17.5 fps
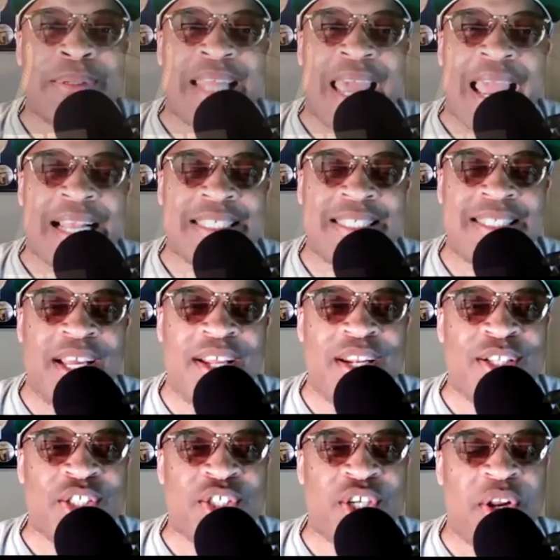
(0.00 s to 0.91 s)
Daz
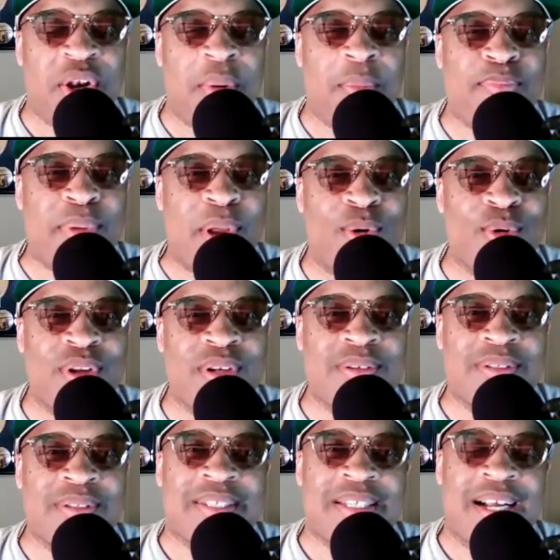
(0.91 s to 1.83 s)
Dillinger in the
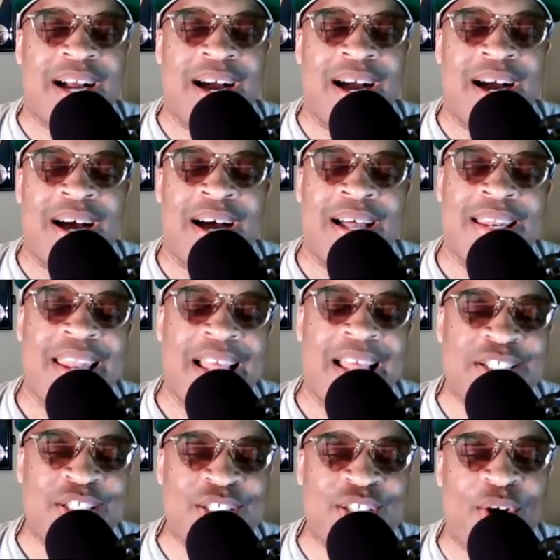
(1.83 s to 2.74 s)
building, a
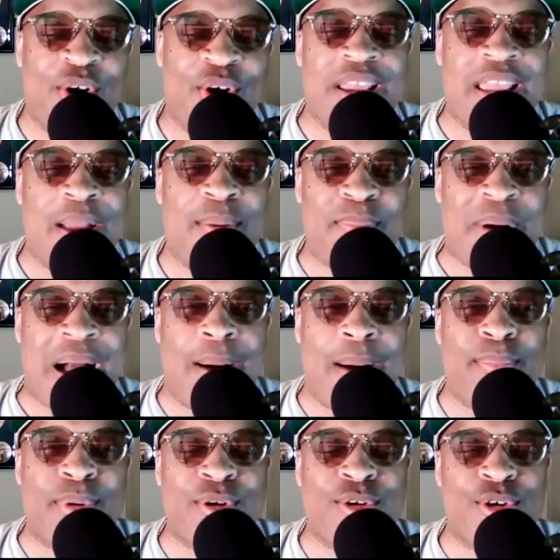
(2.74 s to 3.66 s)
legendary
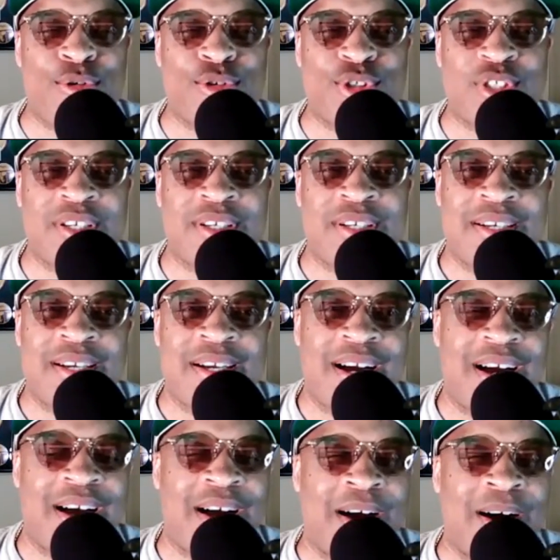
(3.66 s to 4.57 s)
hip-hop producer,
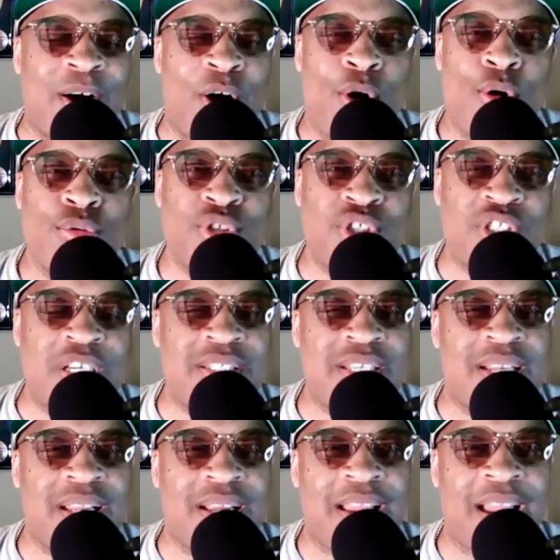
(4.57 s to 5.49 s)
OG
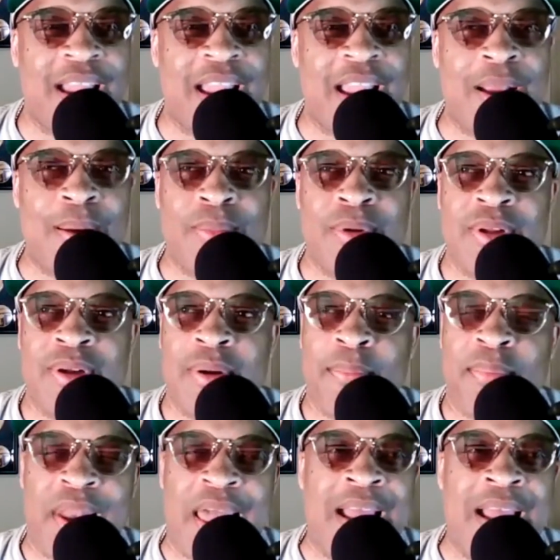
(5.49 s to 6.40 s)
to the game,
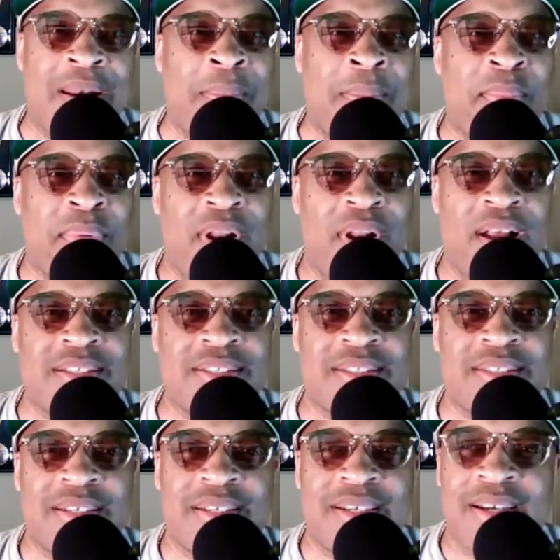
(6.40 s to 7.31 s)
Platinum
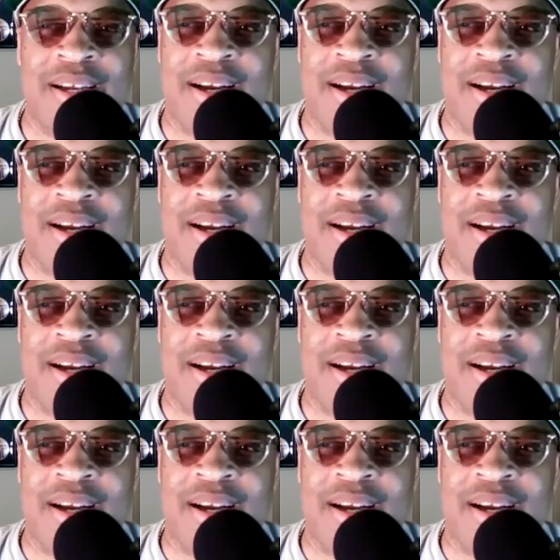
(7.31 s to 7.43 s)
Plus.